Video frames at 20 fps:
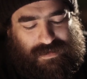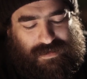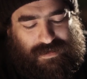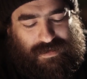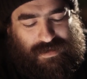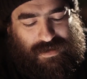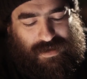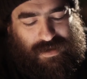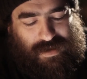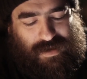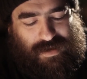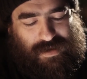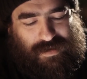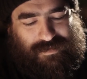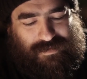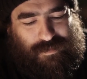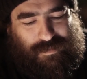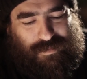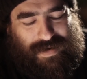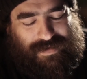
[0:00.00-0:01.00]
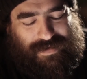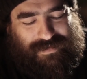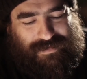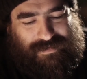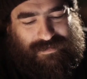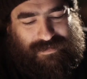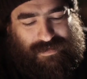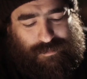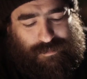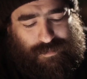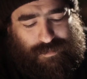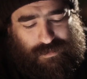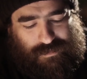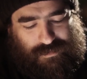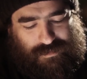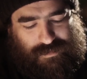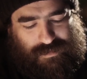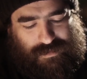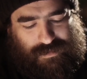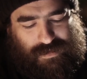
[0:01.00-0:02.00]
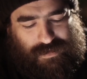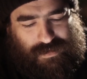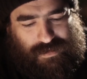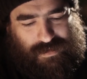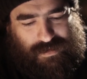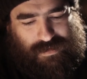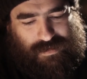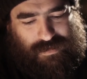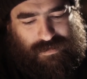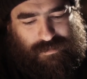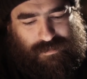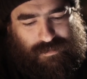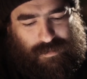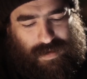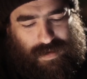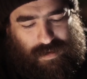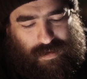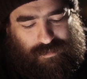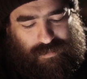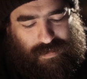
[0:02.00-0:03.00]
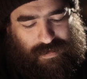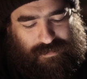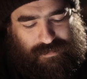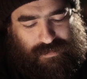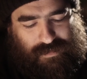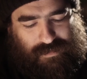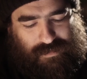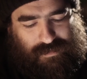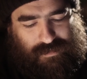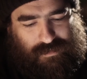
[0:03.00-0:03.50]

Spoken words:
It's a Brexity post about Brexit.